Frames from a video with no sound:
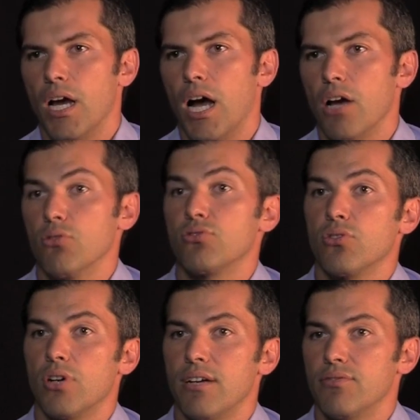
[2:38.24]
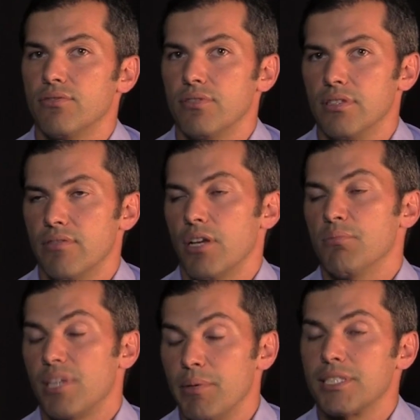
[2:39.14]
also have developed
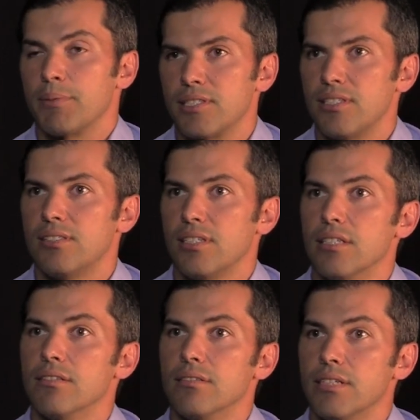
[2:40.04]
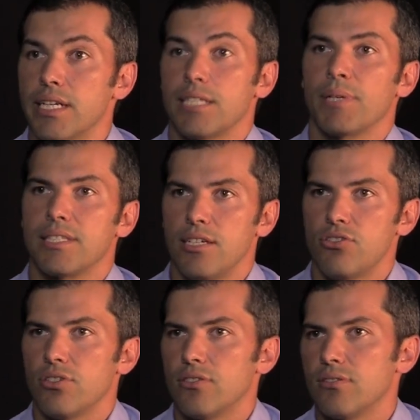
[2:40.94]
some expertise in
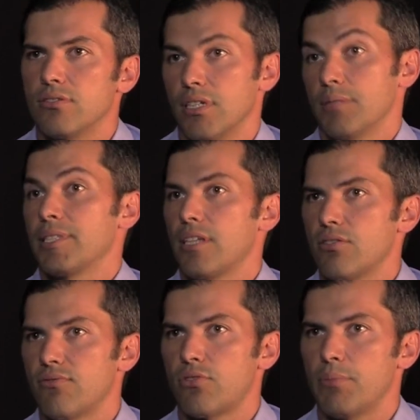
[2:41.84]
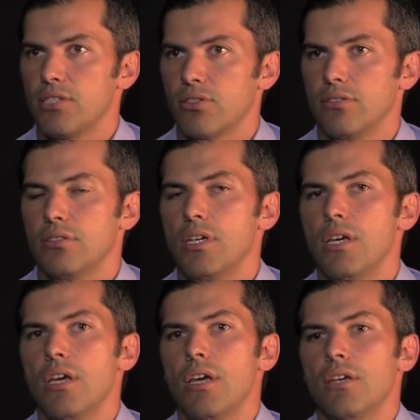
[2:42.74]
expectation formation.
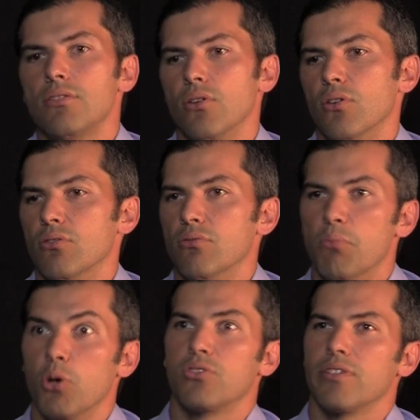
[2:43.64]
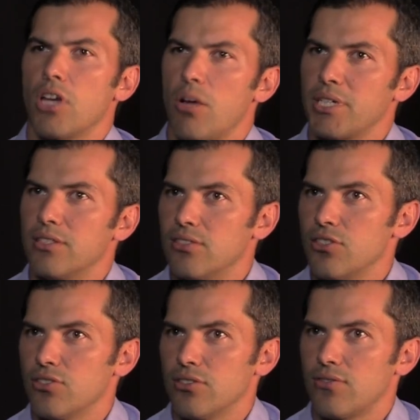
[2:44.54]
So most economic
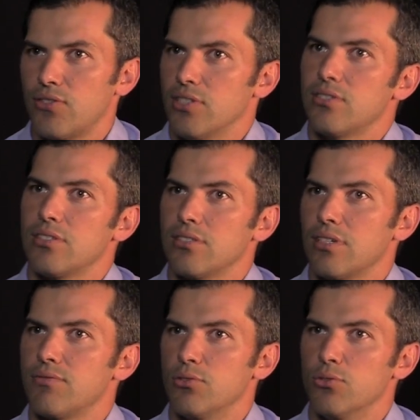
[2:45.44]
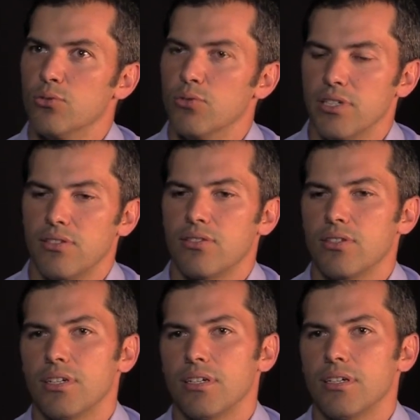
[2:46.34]
decisions, for instance, have to do with
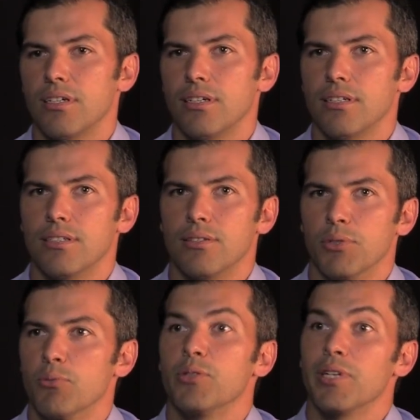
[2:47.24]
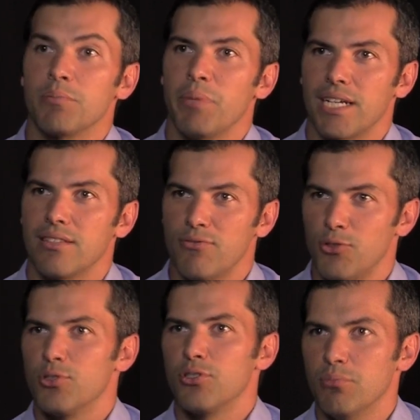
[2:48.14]
what you expect the
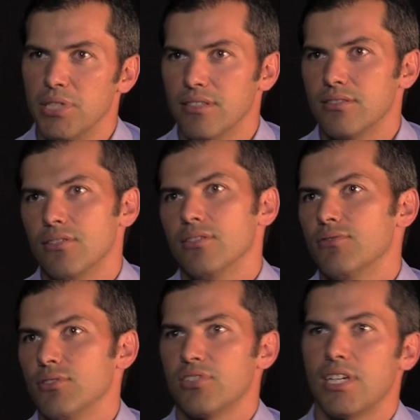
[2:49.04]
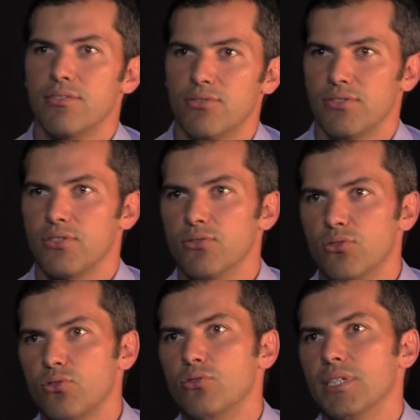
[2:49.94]
future to be. So if you save or if you
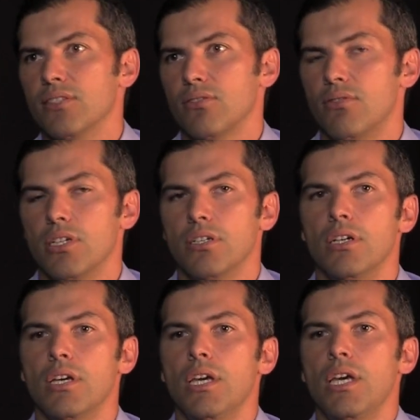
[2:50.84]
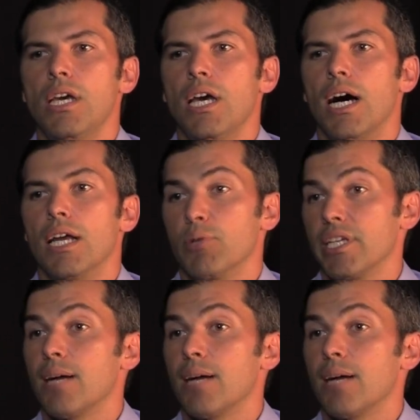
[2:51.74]
consume and so on. And when it